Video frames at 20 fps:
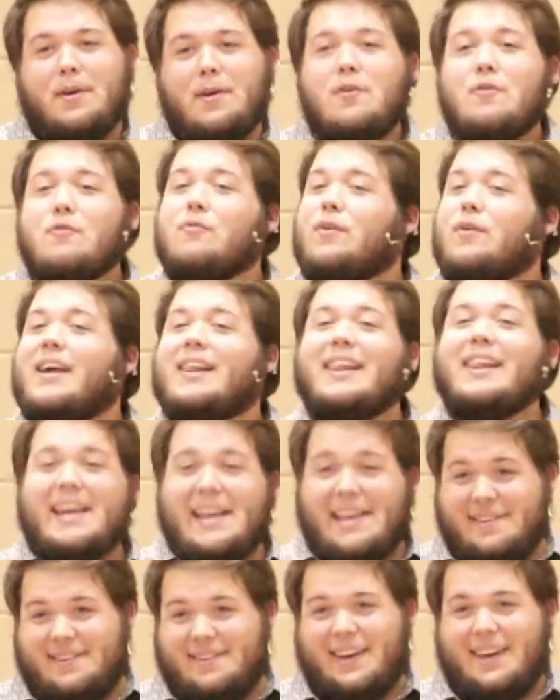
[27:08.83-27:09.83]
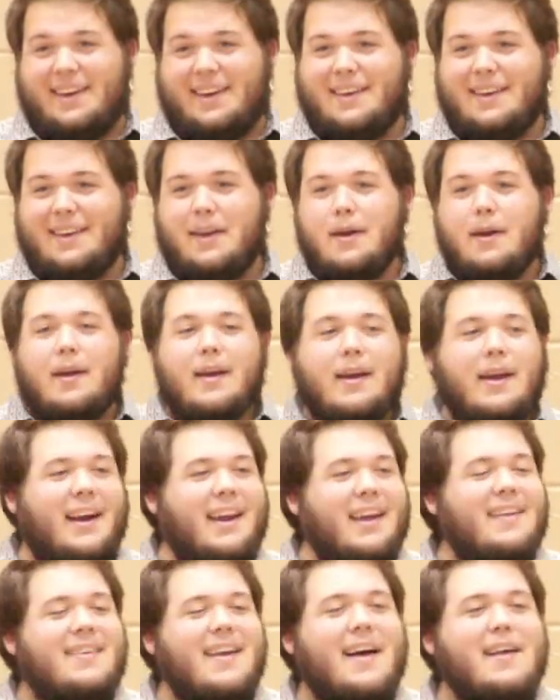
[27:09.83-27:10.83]
Real easy. And
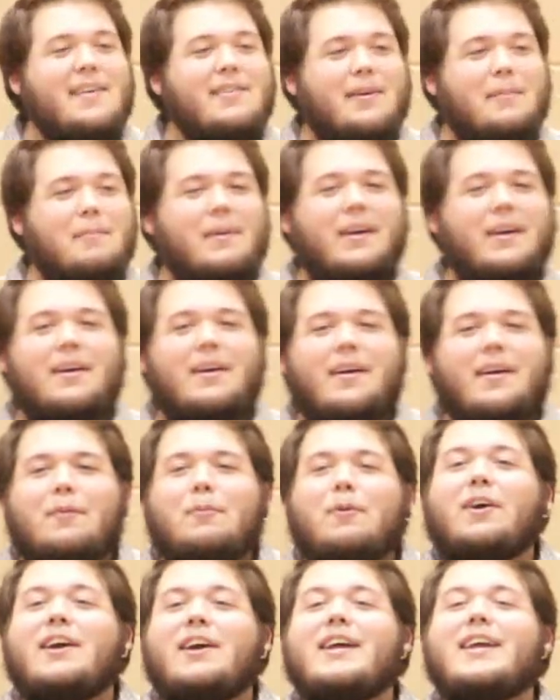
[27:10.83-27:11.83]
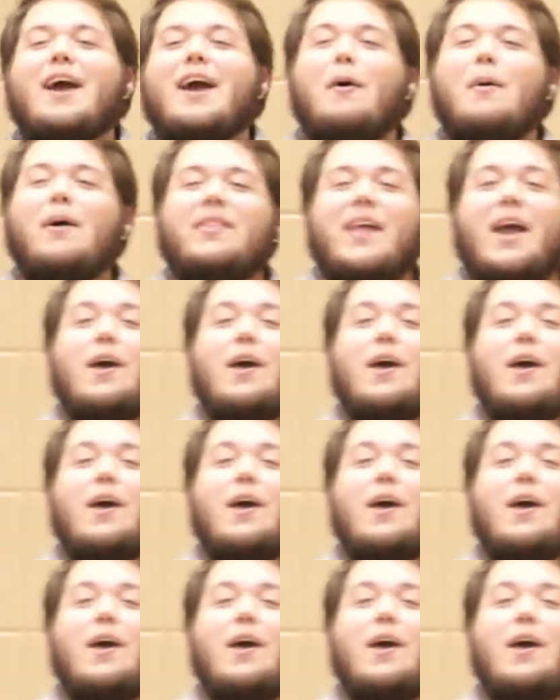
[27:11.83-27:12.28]
he tells them, we're going to go in there